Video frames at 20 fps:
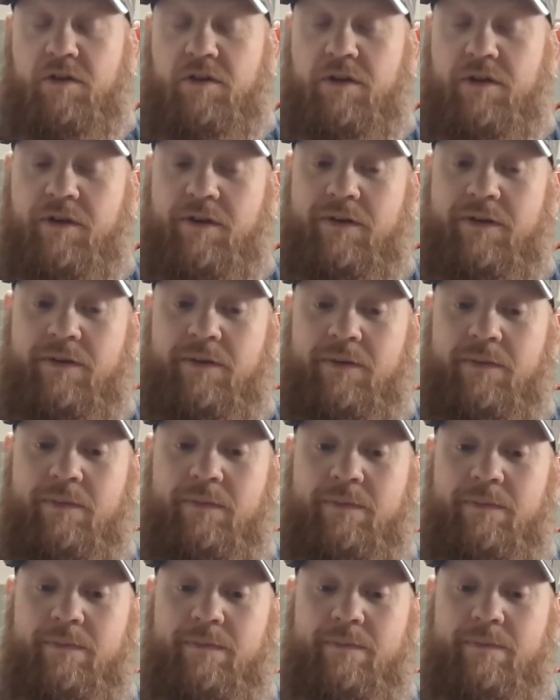You
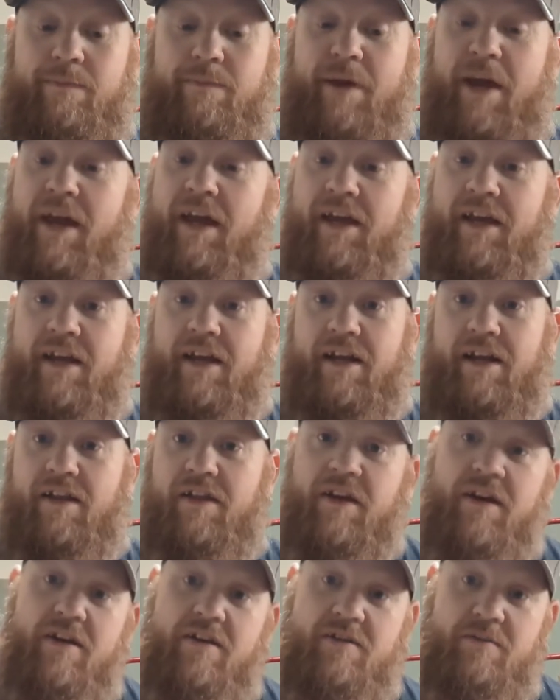may get
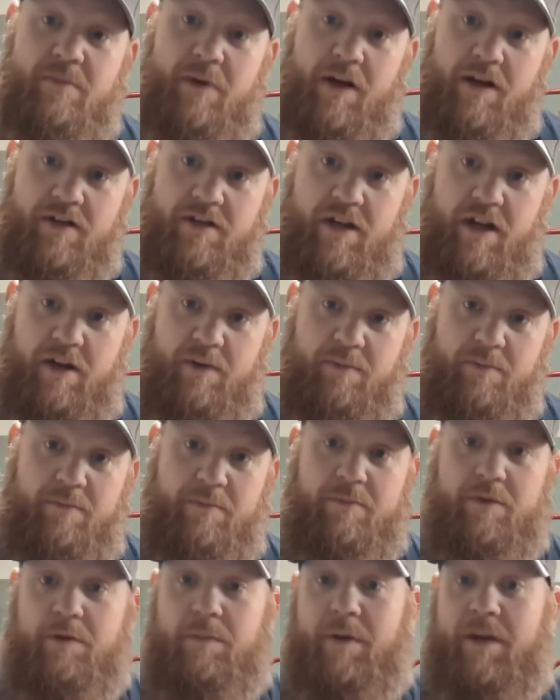1,000 miles out of
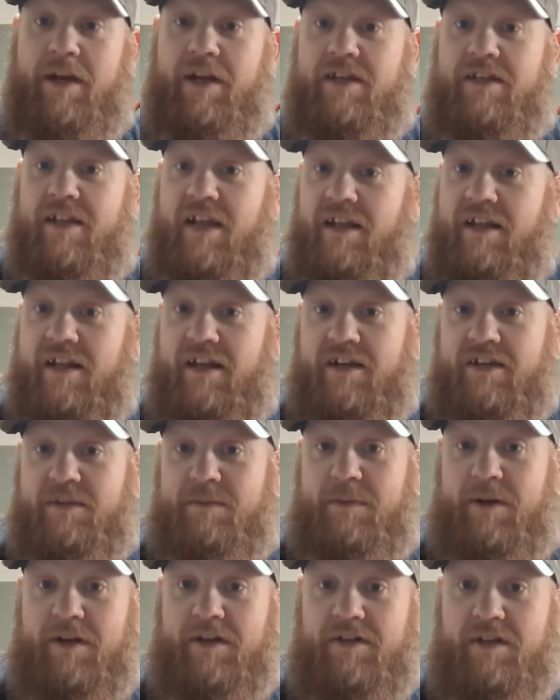them, you may get
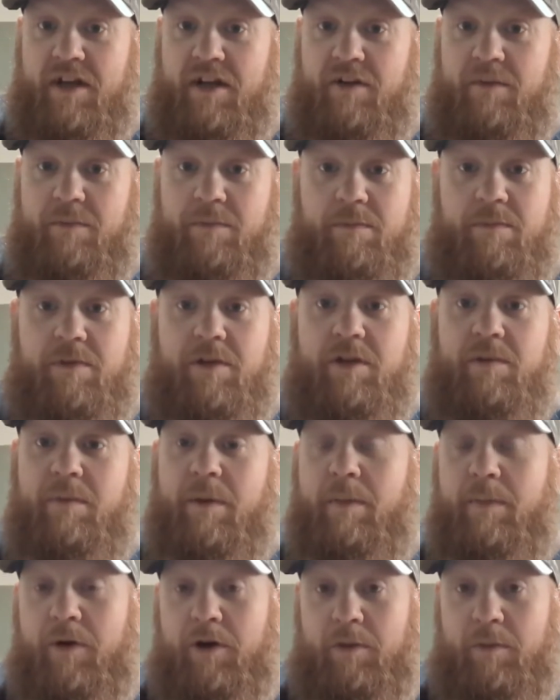10,000 miles out of them, you
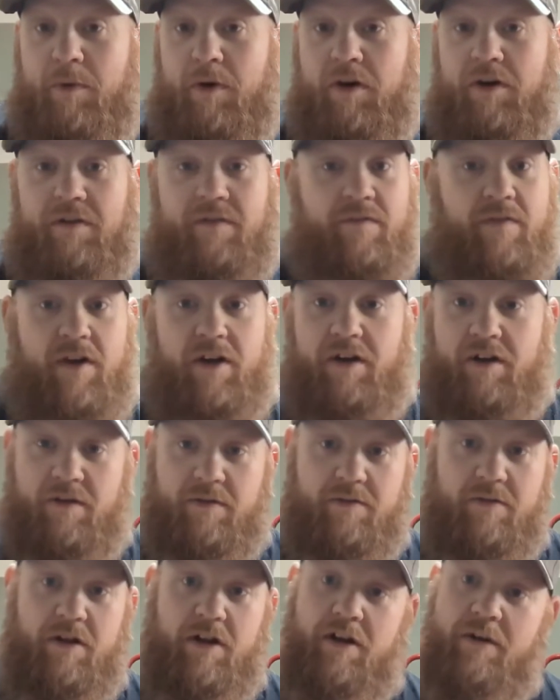may put them on and find
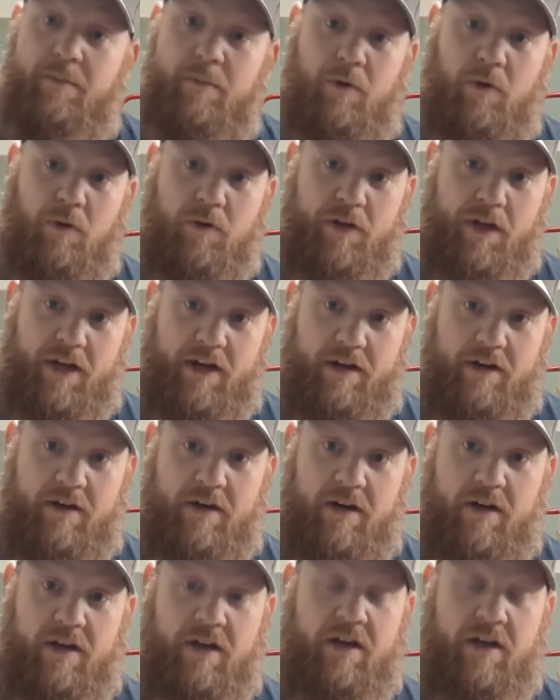out none of them hold air.
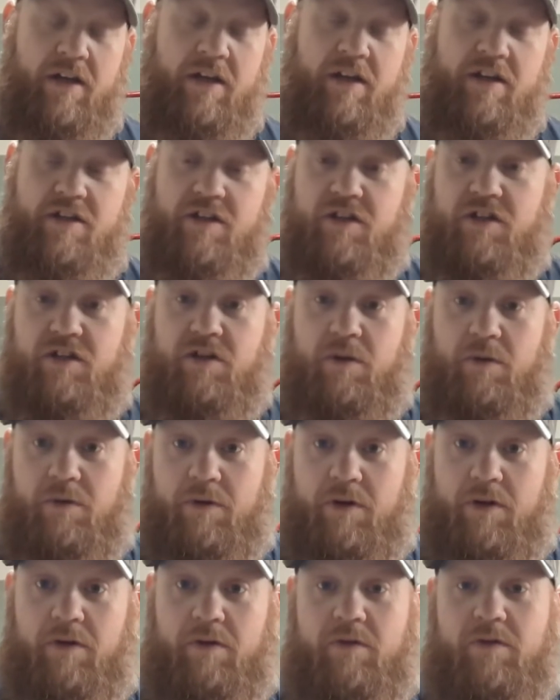You just don't
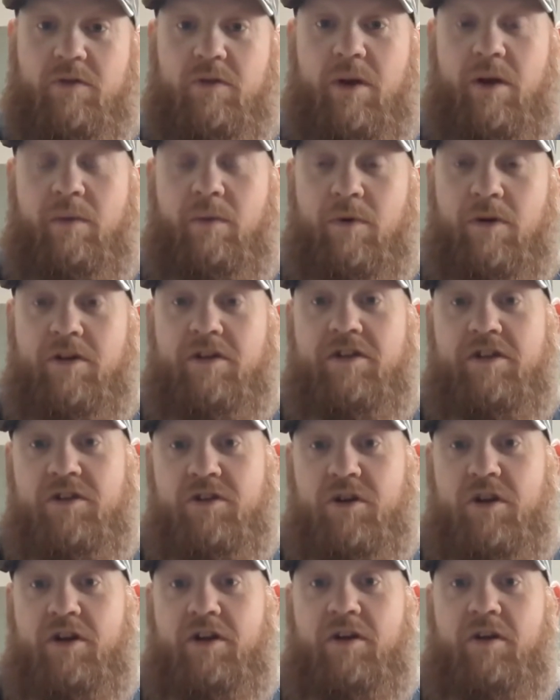know. So I wanted to
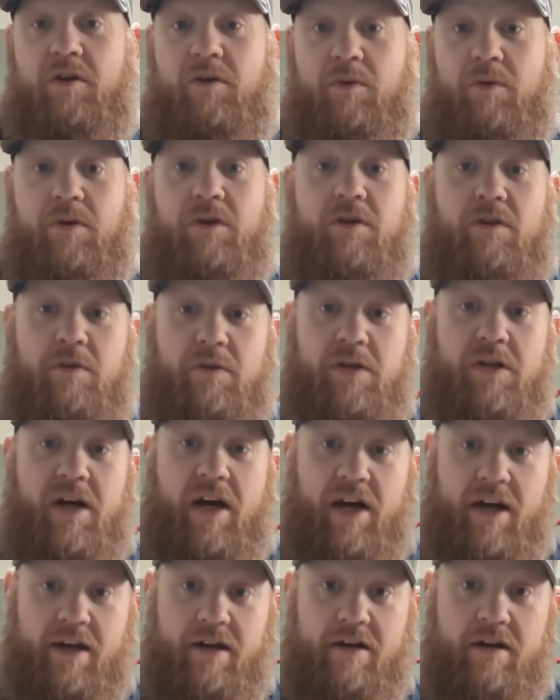try to go to a new
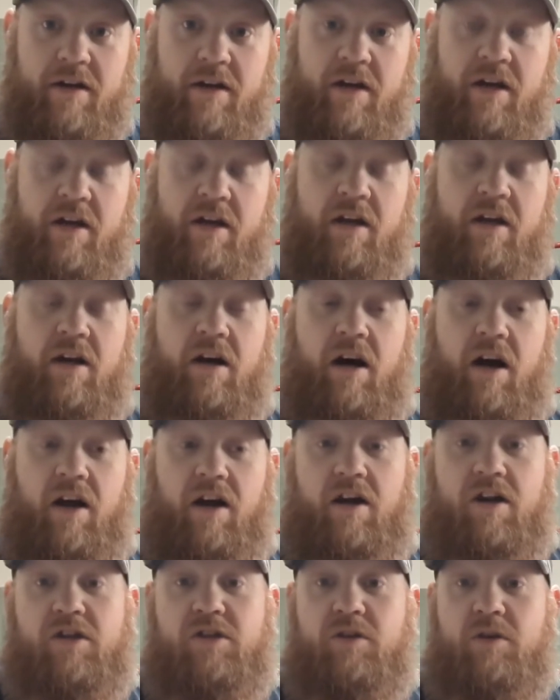tire. I
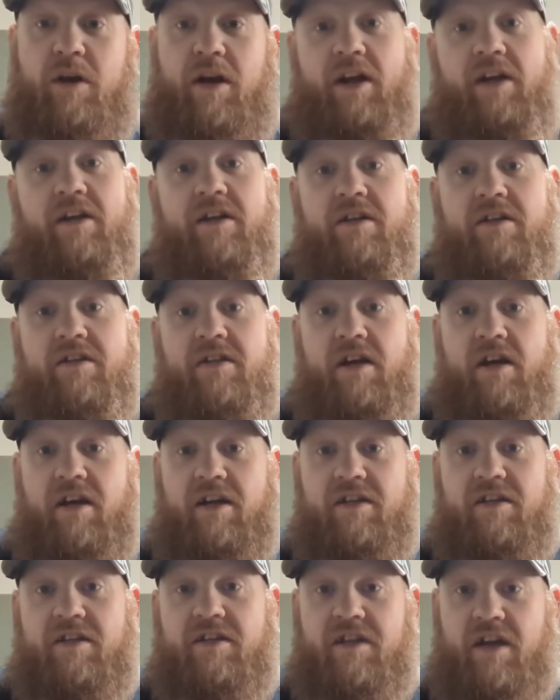also had to
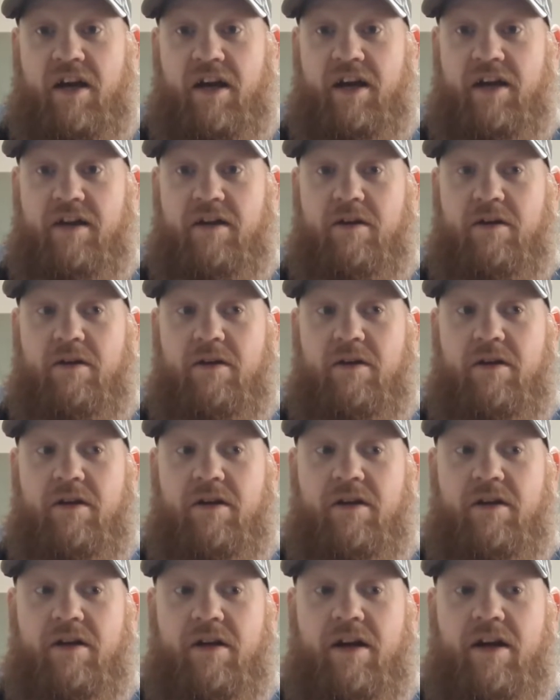size a tire
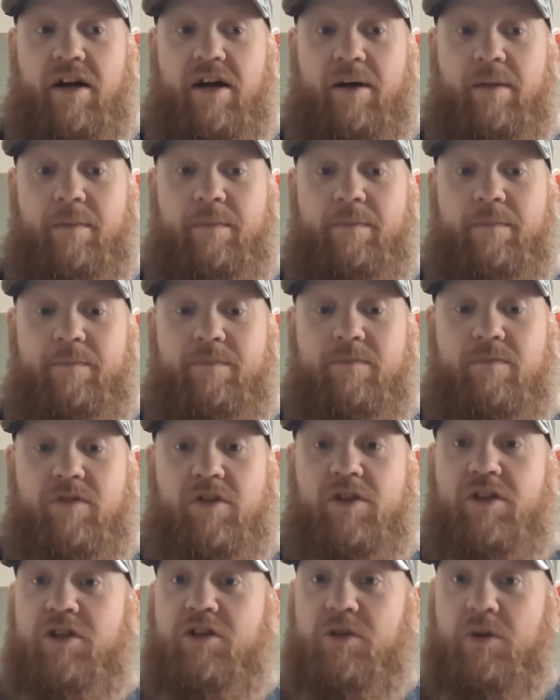to
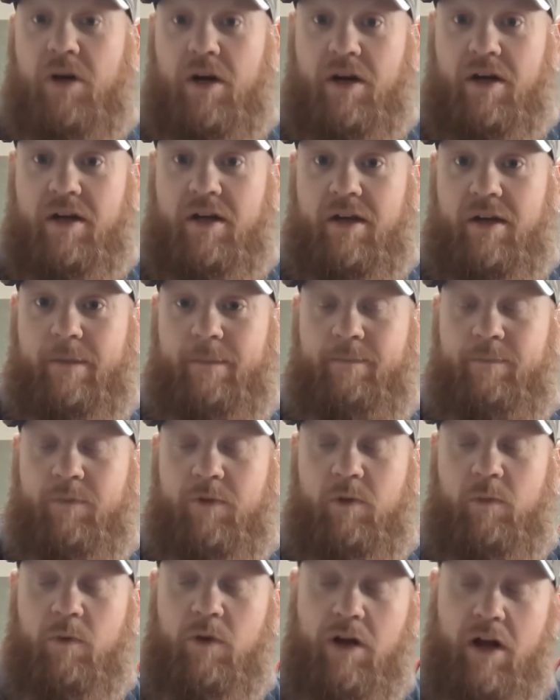the truck.
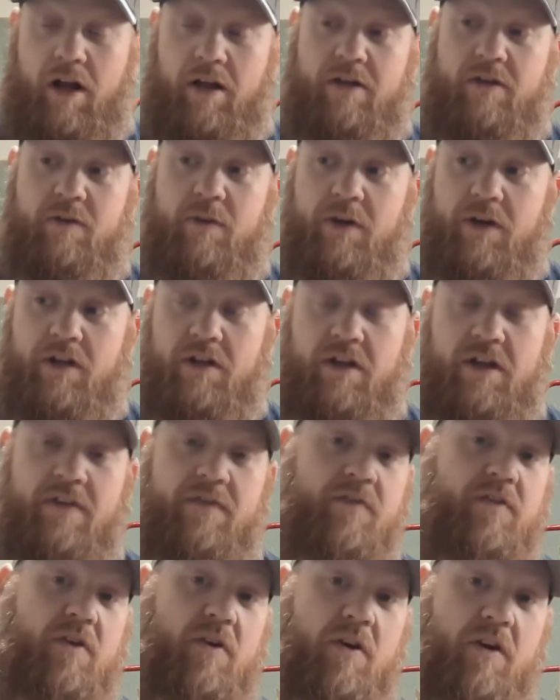We're not doing a
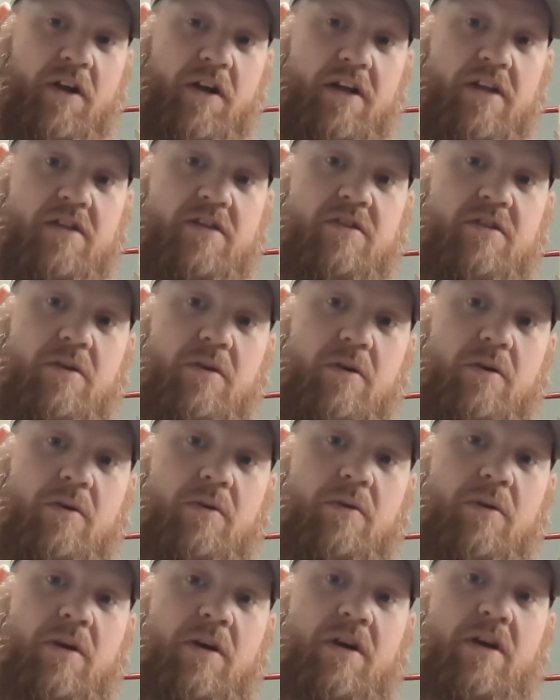lift on it,
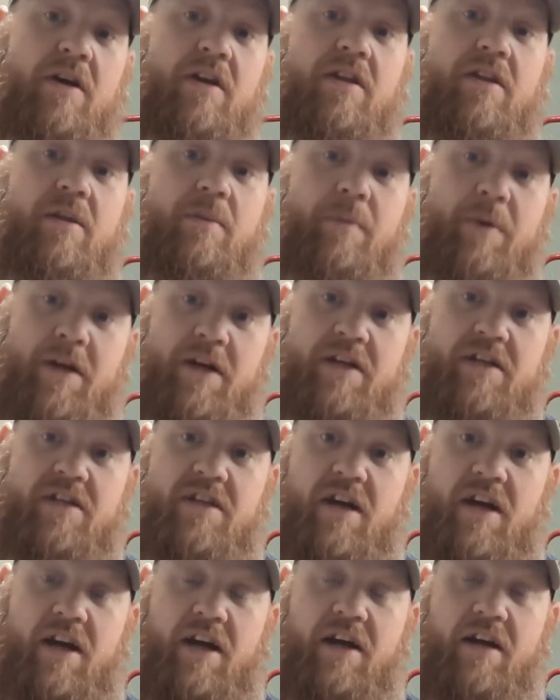so the biggest
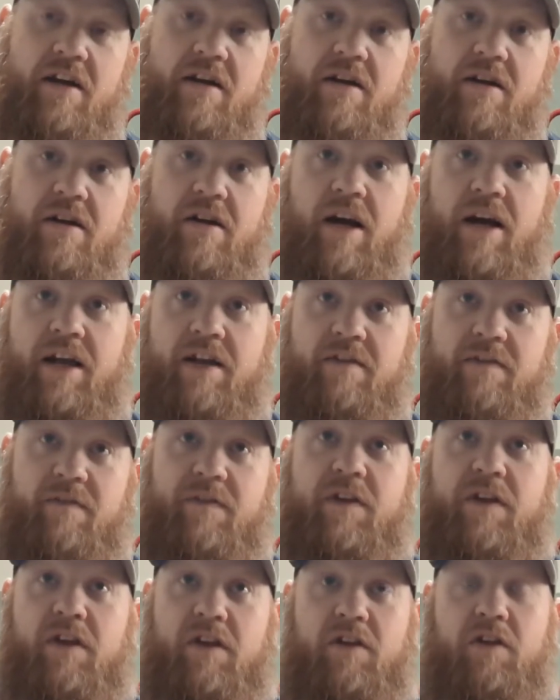tire I could
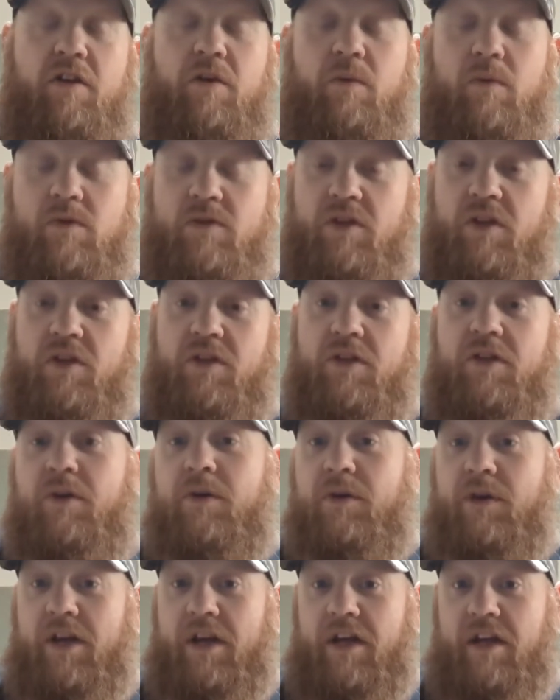fit on there was a
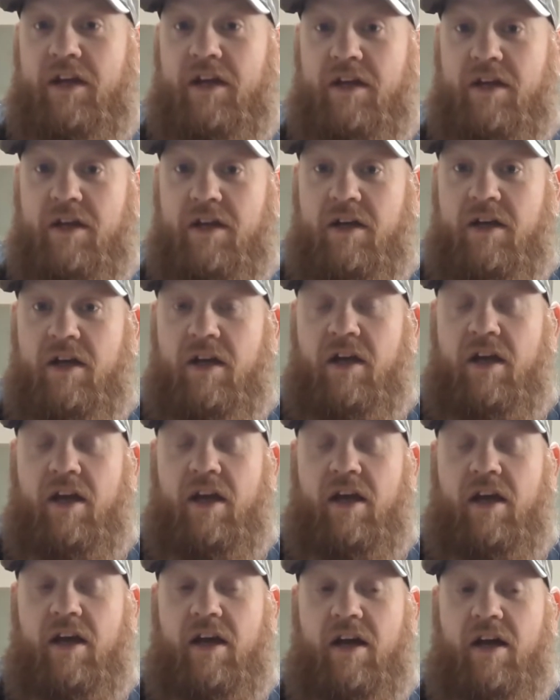30
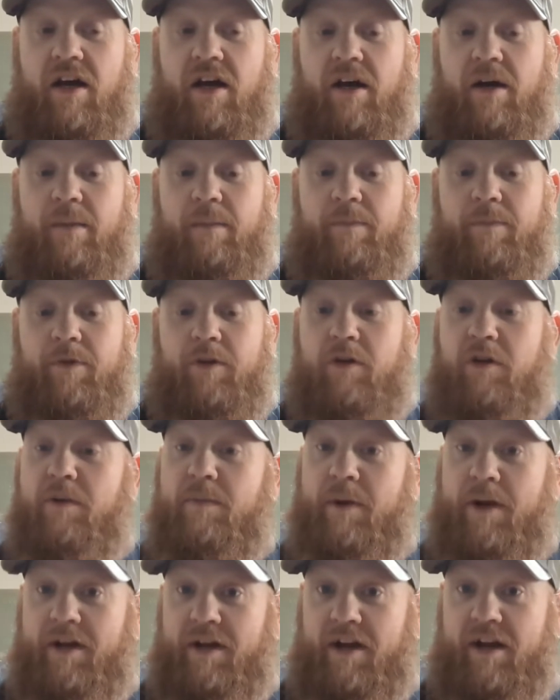
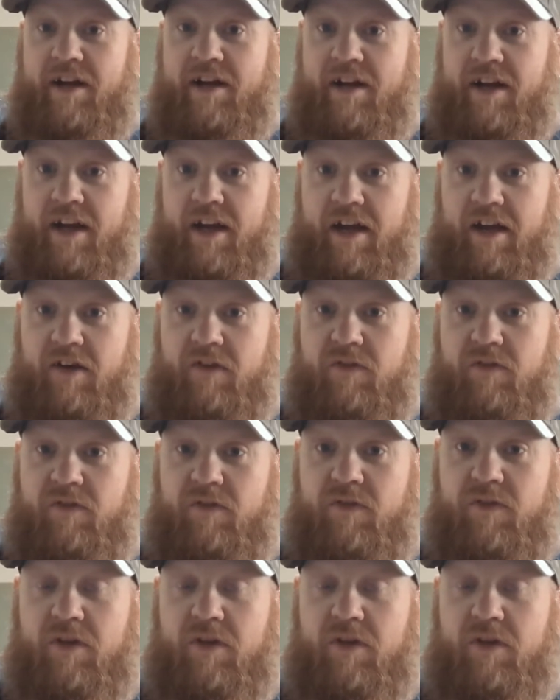by 9.5,